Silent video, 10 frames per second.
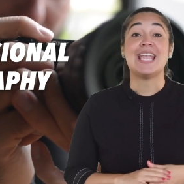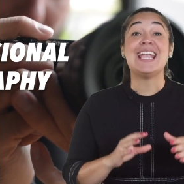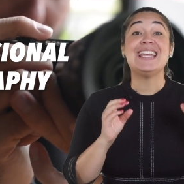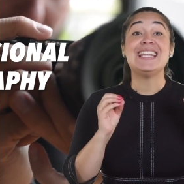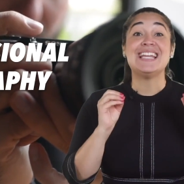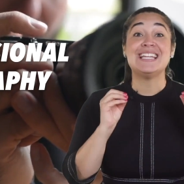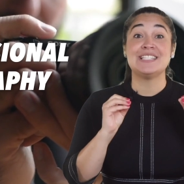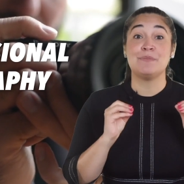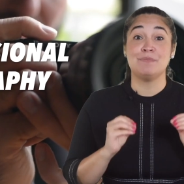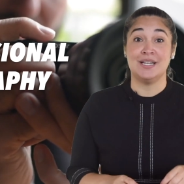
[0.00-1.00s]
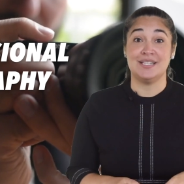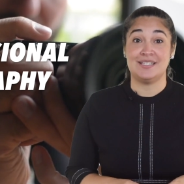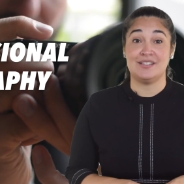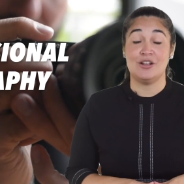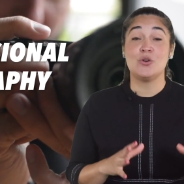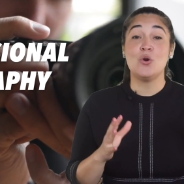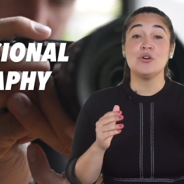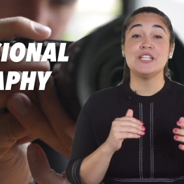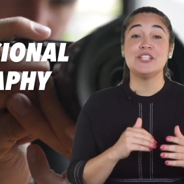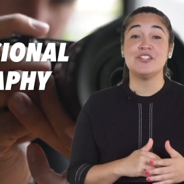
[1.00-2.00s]
It is a must.
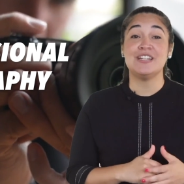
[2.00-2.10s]
According to the